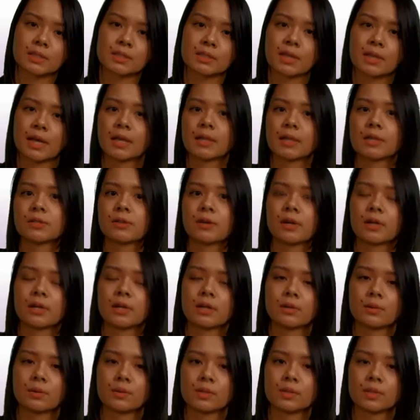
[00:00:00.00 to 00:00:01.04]
a day
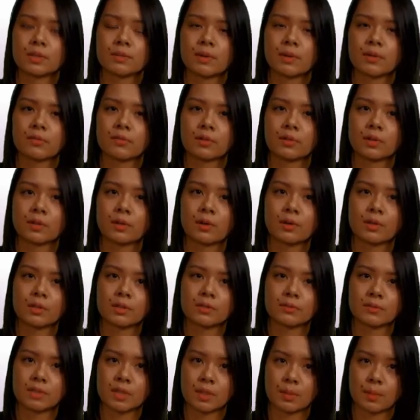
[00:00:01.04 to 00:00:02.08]
training course run through the College
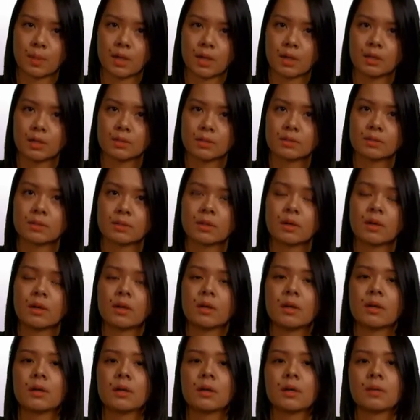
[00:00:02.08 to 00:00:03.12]
of GPs.
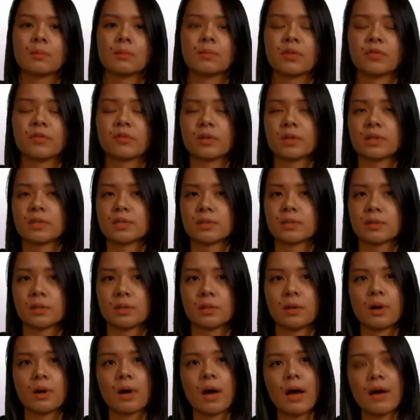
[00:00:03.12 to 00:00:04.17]
Methadone's got a
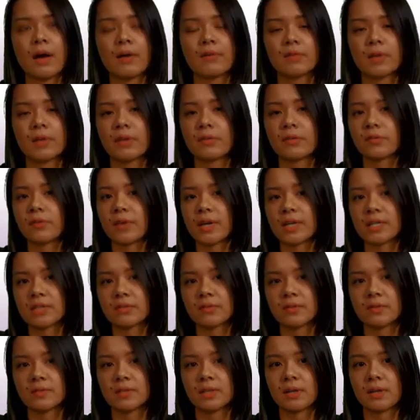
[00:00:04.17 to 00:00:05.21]
long half-life of 8 to
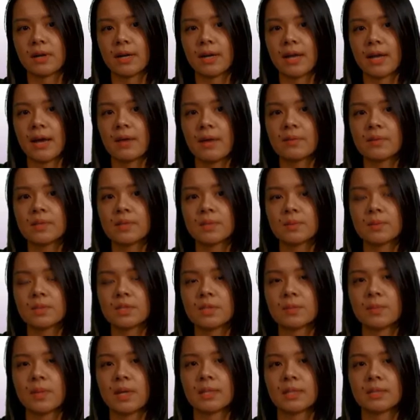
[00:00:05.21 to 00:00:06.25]
59 hours,
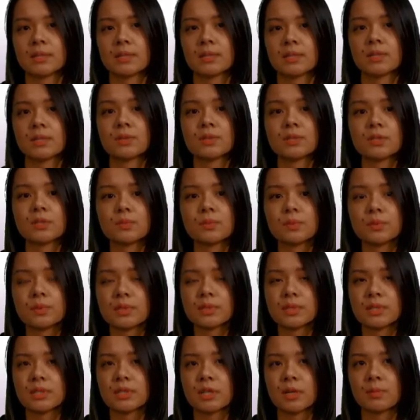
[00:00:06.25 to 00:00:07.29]
which makes it suitable
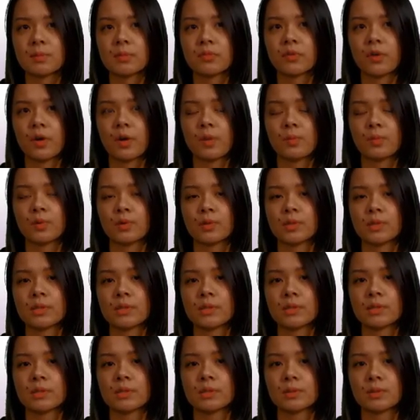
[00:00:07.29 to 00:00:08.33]
as a treatment for opioid
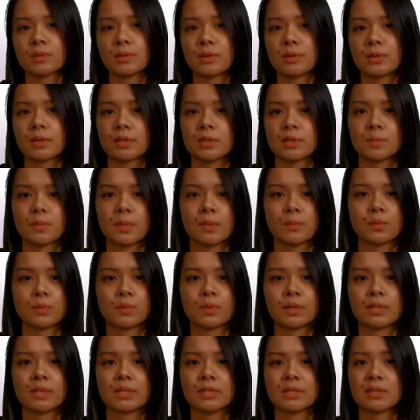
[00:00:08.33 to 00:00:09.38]
use disorder because people
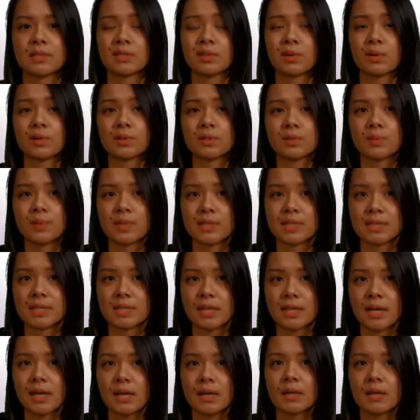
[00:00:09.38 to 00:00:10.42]
can just dose once a
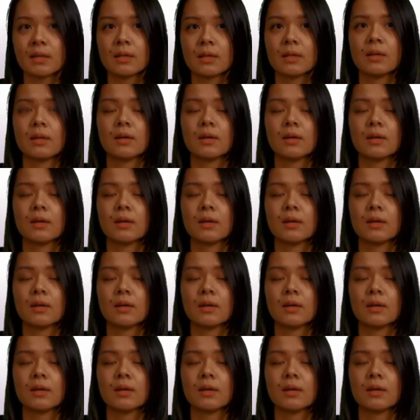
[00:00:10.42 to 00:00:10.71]
day.